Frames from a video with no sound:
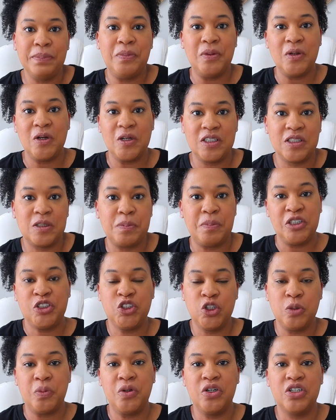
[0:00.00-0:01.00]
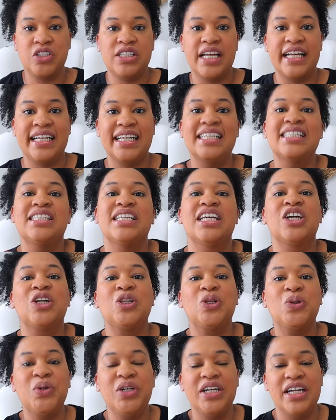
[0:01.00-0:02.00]
books, picture books that is
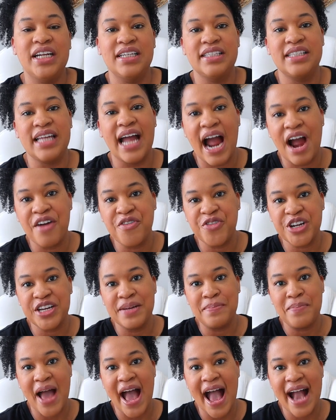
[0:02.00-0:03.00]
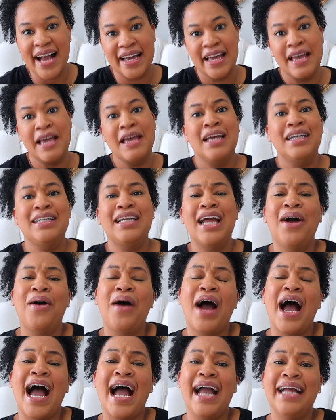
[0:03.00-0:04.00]
included in this African pack.
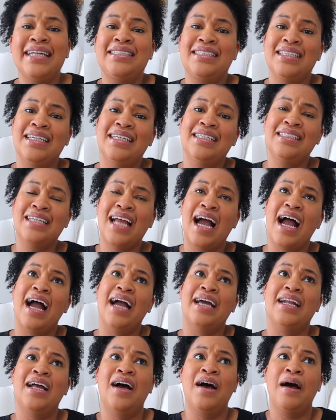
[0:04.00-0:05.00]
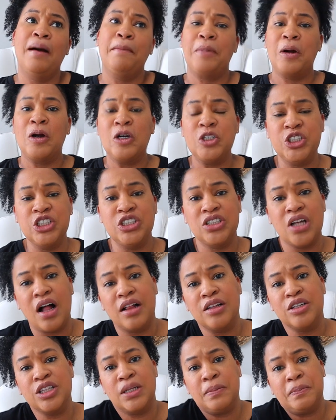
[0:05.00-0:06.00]
Now I did not um, purchase
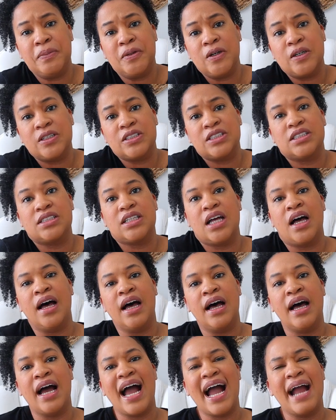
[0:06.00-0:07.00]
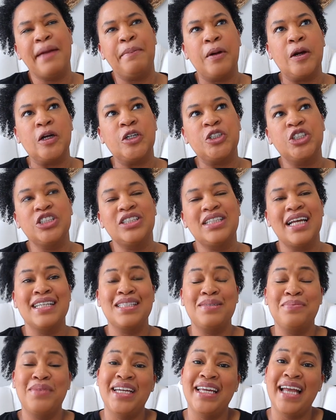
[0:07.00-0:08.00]
all of the books. Uh, I purchased
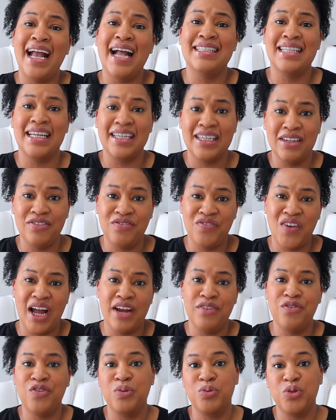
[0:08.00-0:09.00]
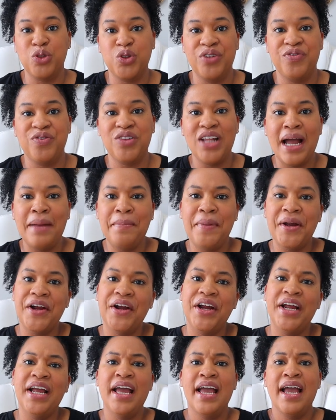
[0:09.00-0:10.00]
as many as I could find from Thrift
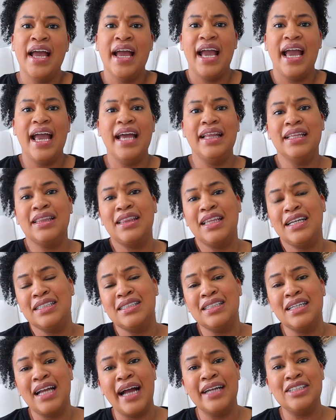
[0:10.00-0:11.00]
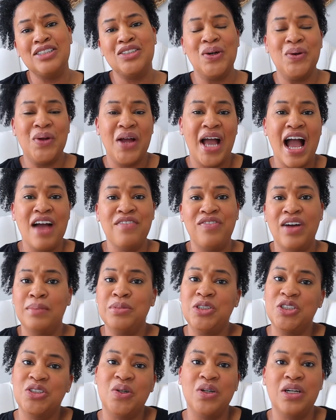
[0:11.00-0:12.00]
Library, and the things that I don't have, I'm
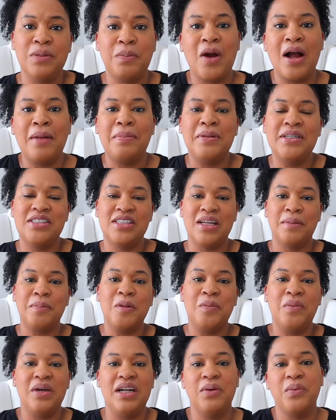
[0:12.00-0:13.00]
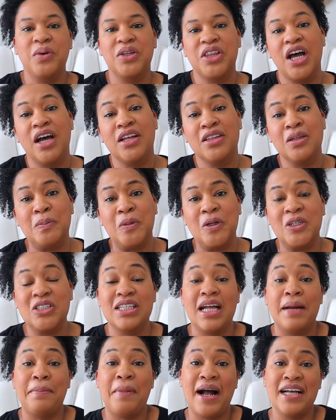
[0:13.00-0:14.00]
just gonna probably supplement it with other books
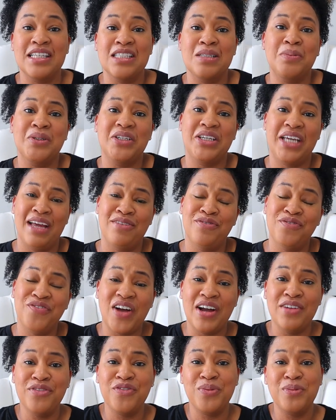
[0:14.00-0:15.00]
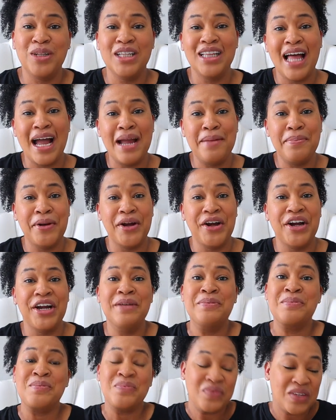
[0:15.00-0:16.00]
that I possibly can find from the
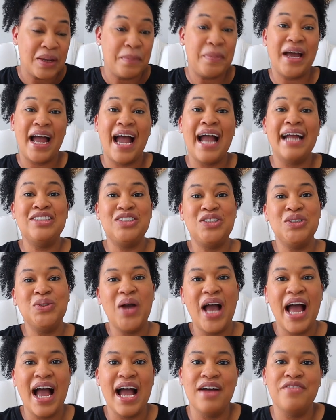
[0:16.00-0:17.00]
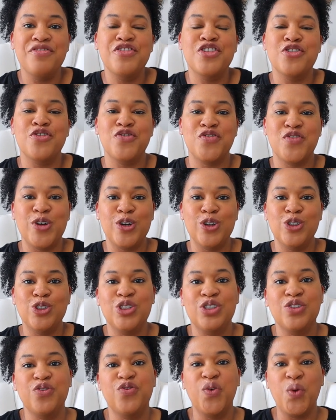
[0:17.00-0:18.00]
library. But I do have the
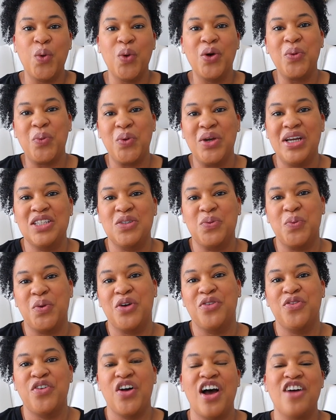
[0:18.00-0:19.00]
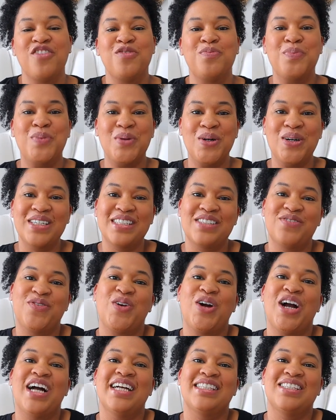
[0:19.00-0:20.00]
first four weeks worth of books
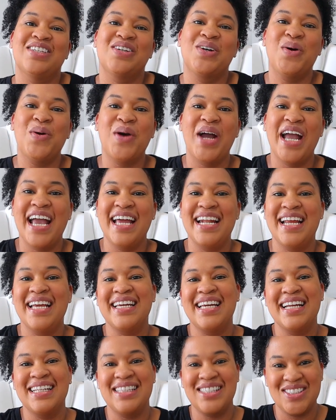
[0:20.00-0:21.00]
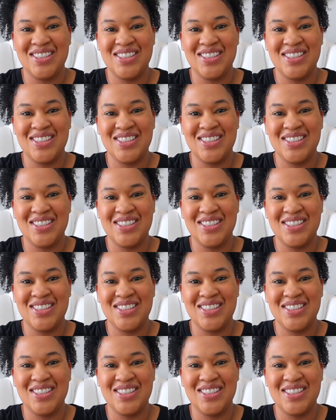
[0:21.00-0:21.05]
for us to go ahead and get